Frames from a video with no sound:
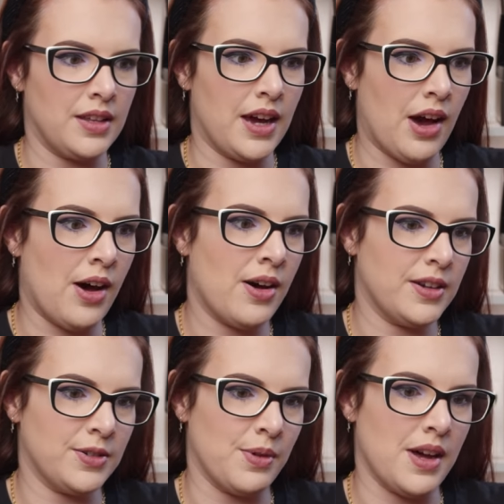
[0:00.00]
The
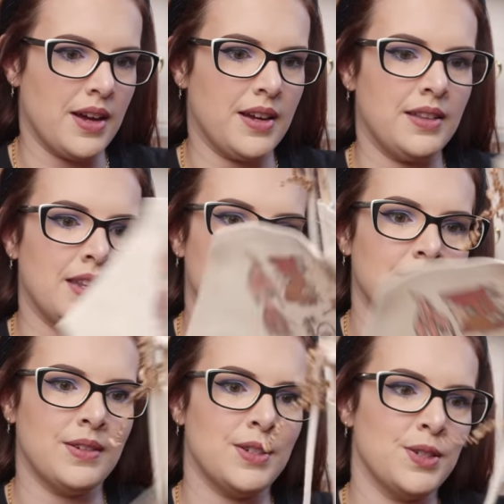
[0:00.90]
artwork and
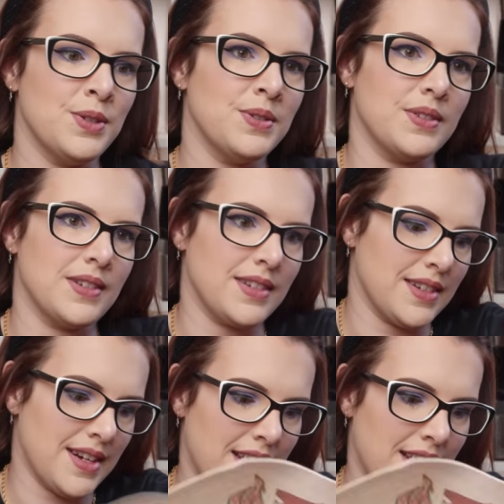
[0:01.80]
little doodles on